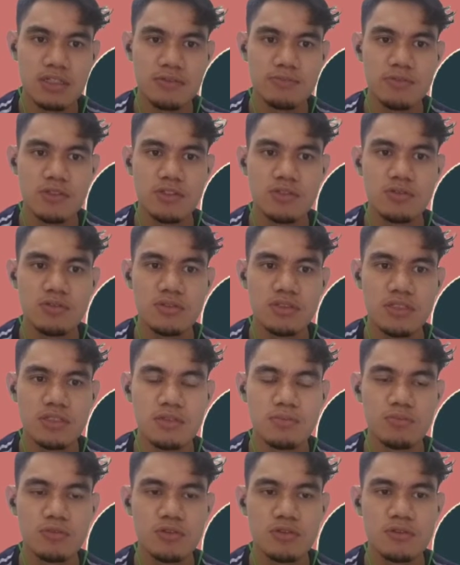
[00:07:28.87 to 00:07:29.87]
can be used
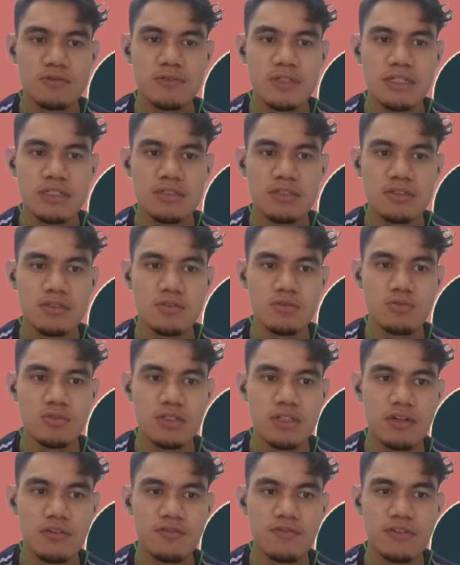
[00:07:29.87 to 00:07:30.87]
in most vehicles
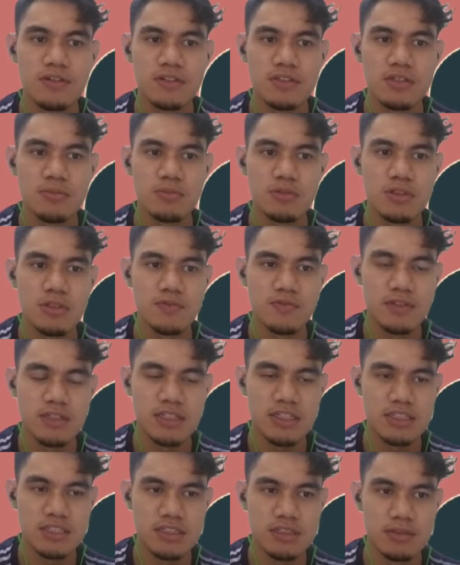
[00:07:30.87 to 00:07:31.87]
without further
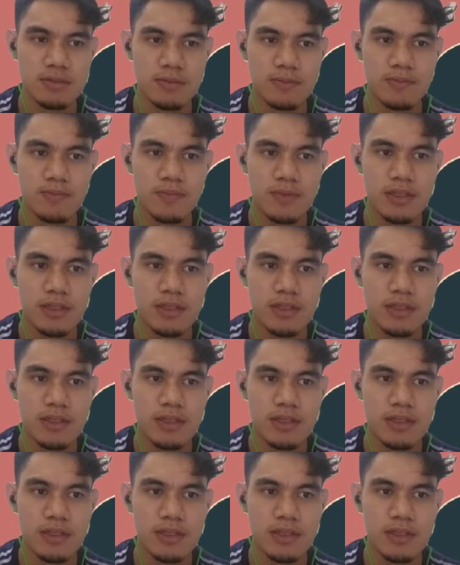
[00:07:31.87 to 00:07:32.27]
modification,